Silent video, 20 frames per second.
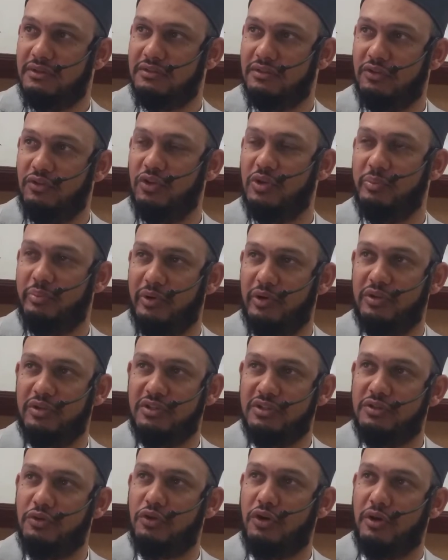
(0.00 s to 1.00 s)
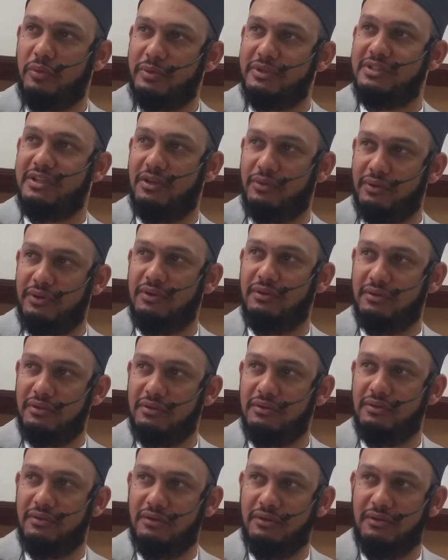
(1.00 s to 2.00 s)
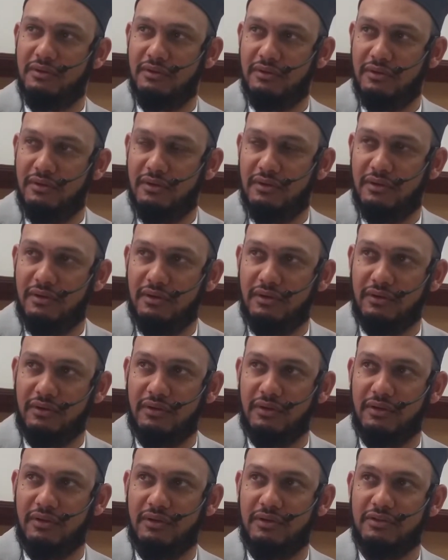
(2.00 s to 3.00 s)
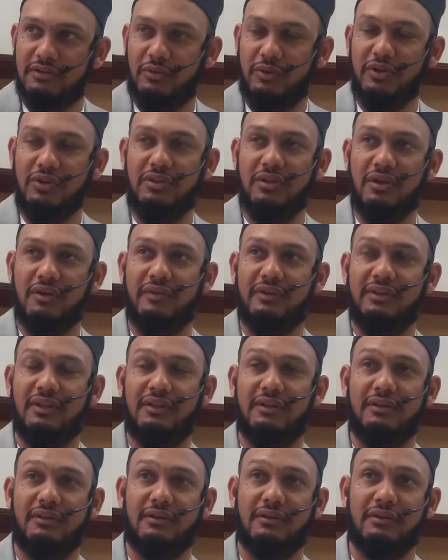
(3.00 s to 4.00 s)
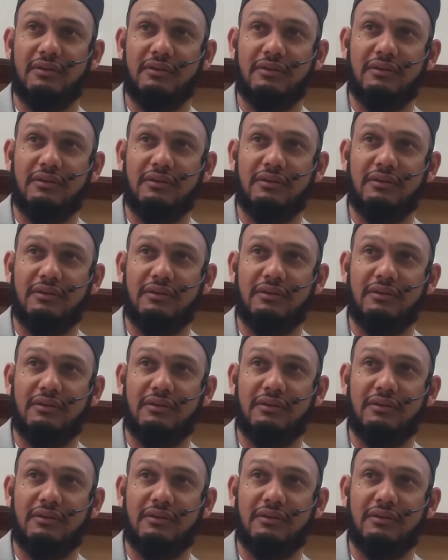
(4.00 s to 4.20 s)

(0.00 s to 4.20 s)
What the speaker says: So you're doing both. You just do go a bit slower. Okay. So what do you think about that idea?